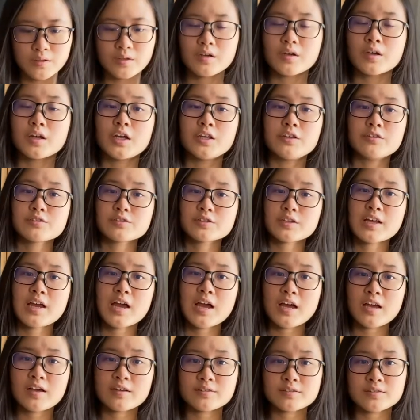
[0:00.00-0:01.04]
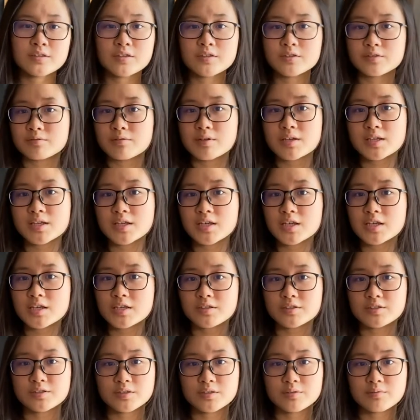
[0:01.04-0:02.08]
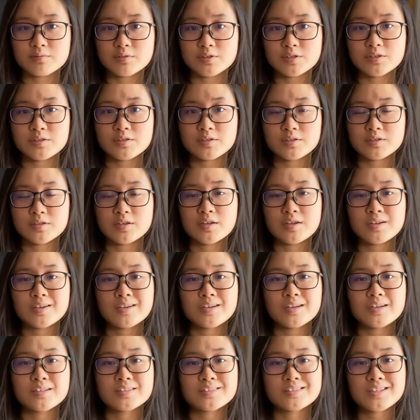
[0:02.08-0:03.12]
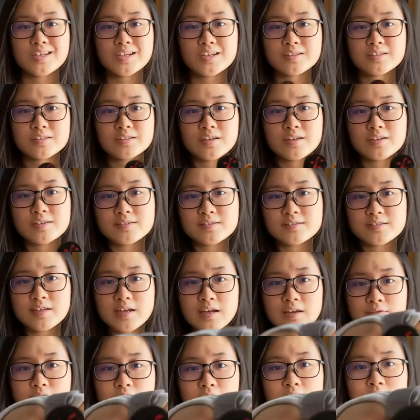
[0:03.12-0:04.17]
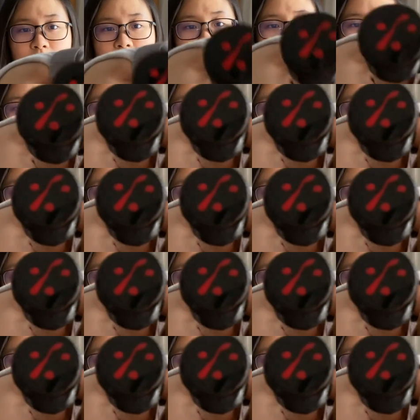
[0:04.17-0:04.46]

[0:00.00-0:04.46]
It usually has 3 keys, which is 6, 7, and